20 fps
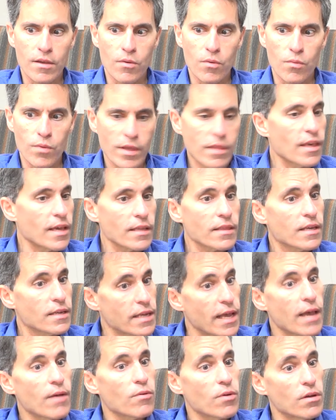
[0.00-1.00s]
we think the
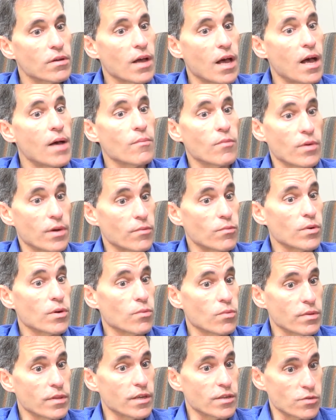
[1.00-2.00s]
day will come
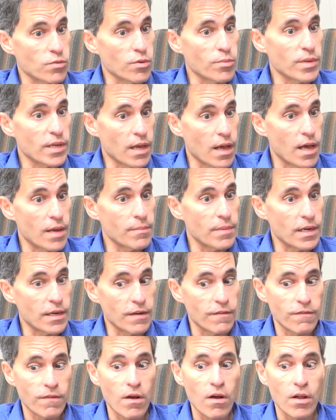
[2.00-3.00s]
when this will be on by
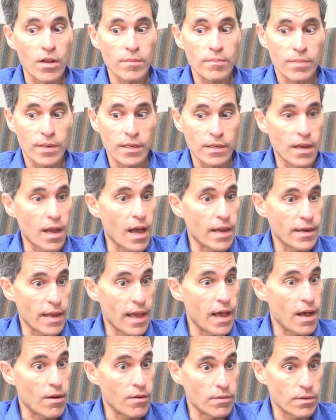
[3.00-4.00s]
default, but not
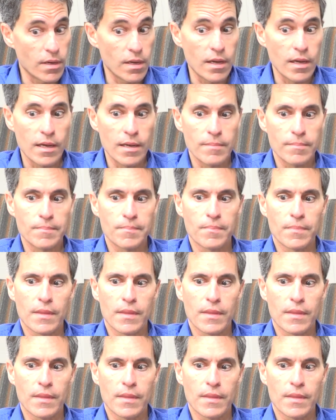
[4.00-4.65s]
now.